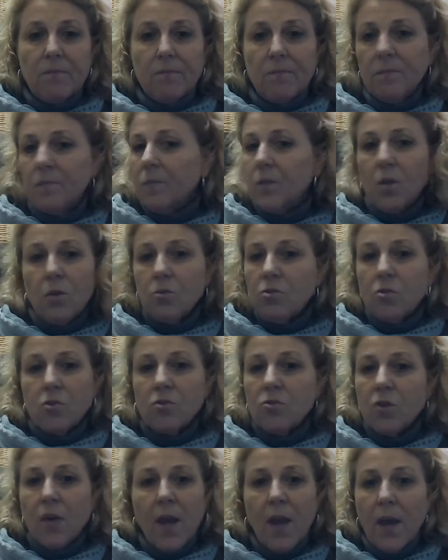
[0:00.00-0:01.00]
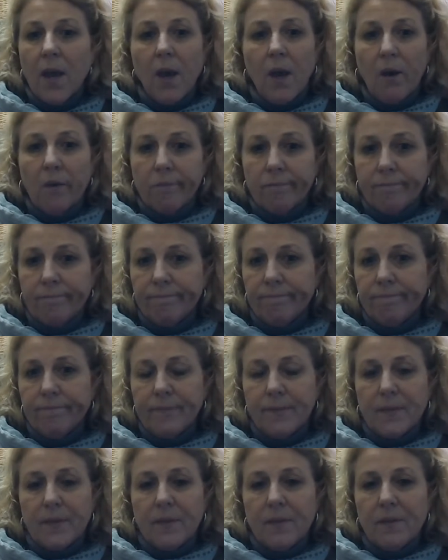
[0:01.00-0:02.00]
Little children can't go.
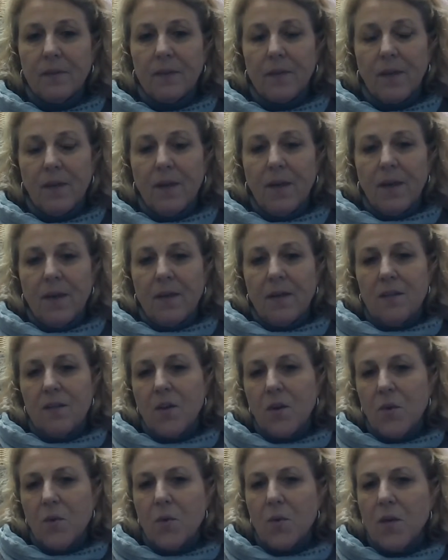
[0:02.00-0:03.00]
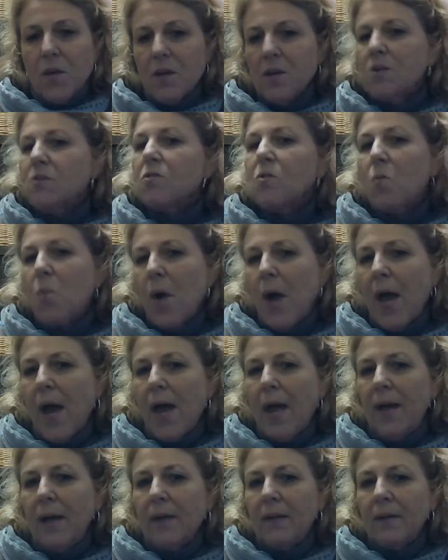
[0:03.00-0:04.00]
So here's a
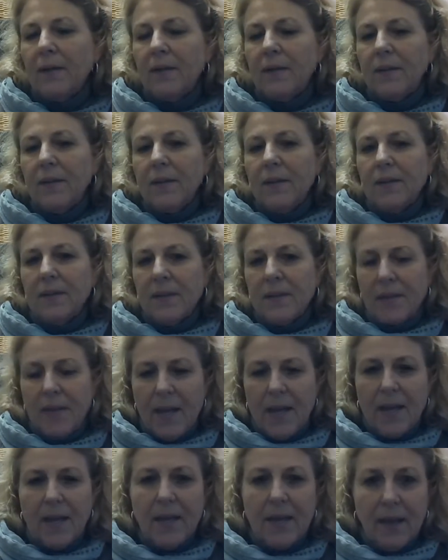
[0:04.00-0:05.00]
way that they can